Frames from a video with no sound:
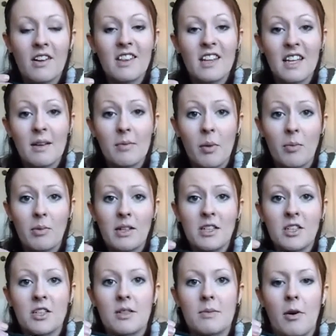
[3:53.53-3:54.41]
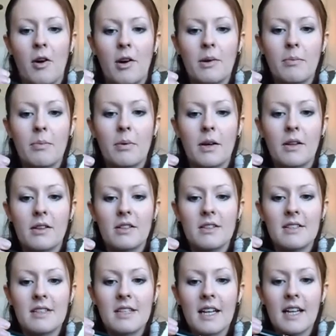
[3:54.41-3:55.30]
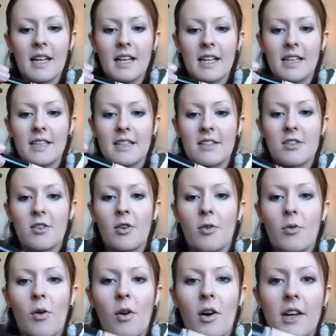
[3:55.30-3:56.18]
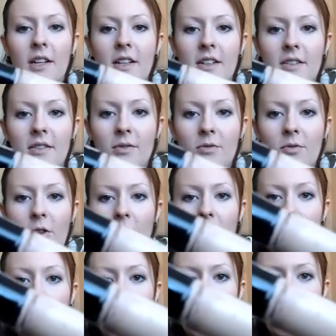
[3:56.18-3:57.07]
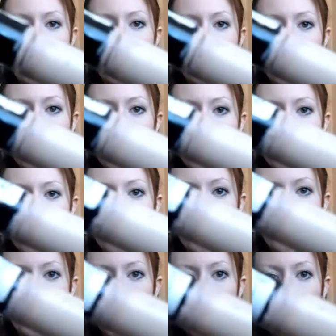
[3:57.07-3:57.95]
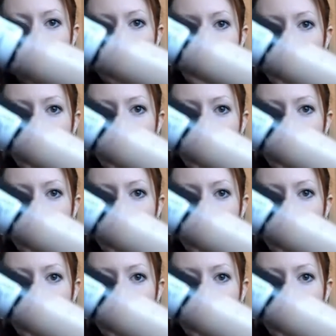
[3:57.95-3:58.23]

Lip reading: I think it probably is just mine, but the sealing, it's not quite right, because when I screw it up